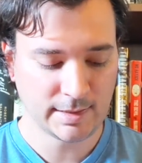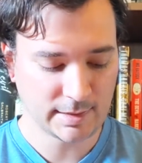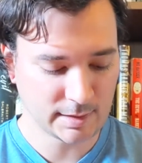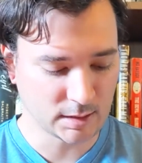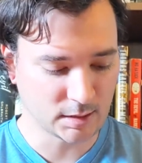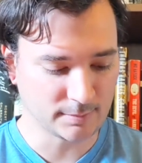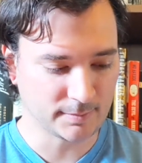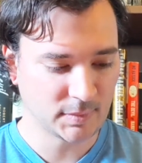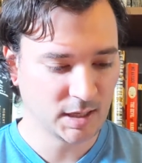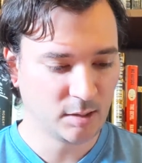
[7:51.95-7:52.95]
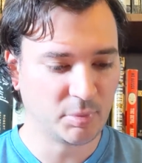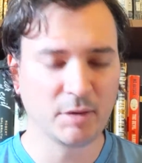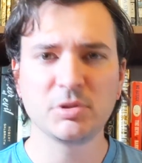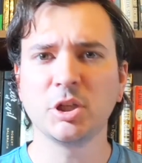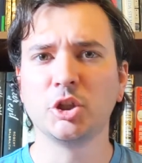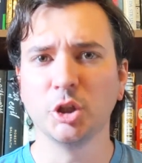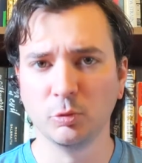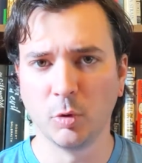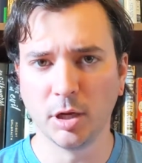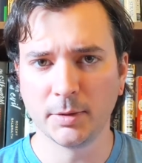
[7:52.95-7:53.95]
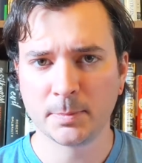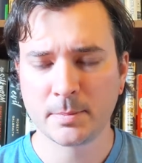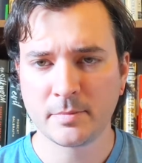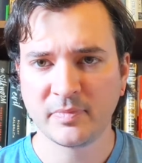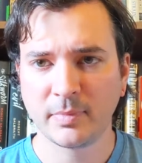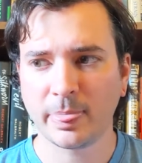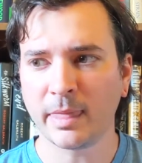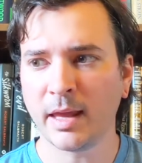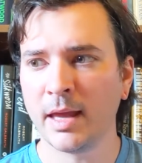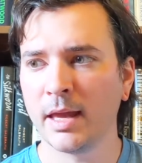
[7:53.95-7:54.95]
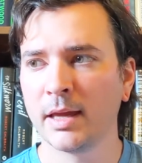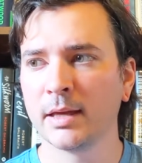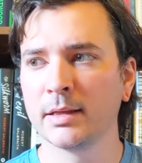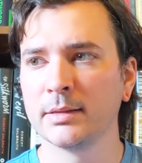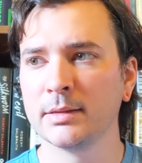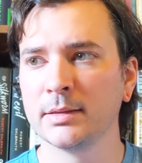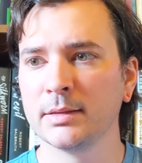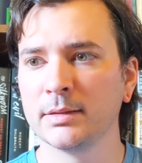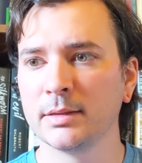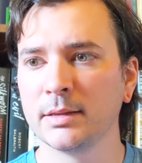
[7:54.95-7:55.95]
but it was a good one. And